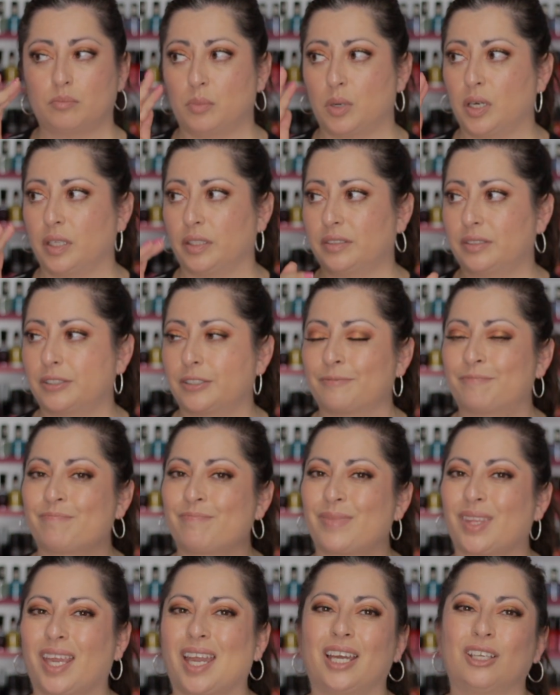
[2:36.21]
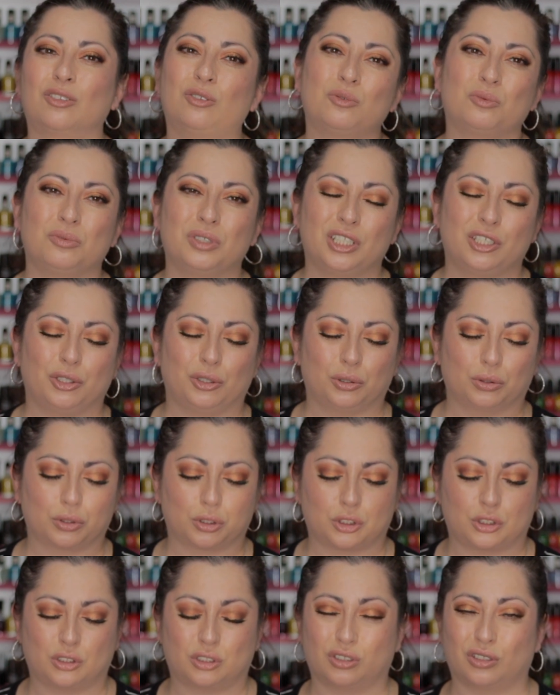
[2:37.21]
but I don't really
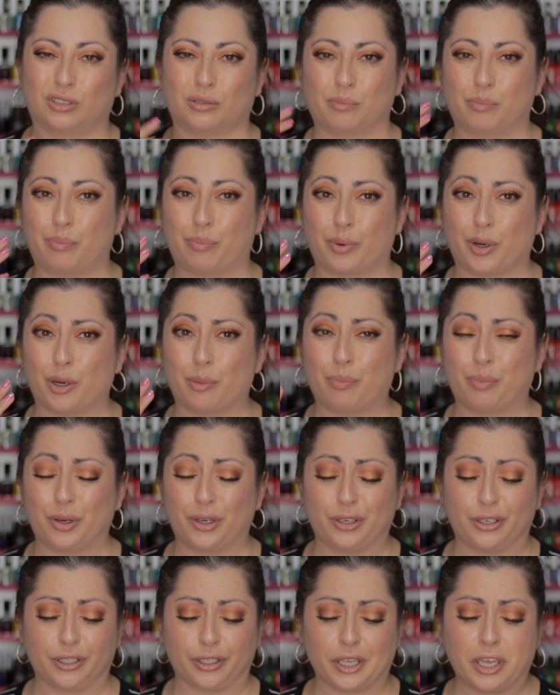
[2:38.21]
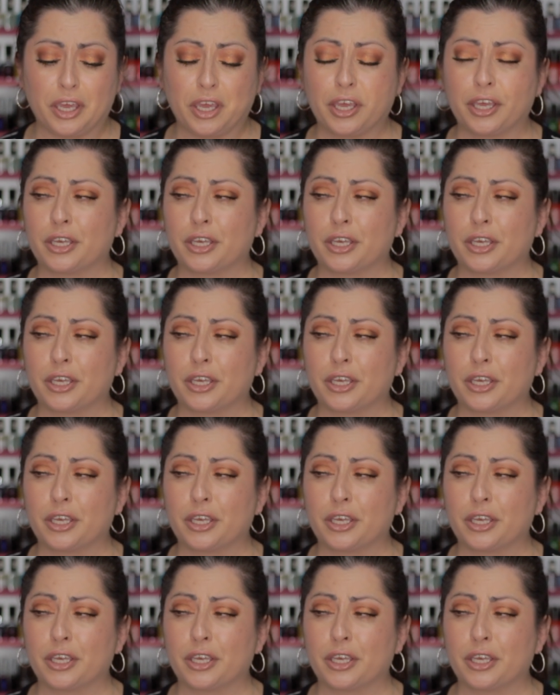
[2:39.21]
use the brow product.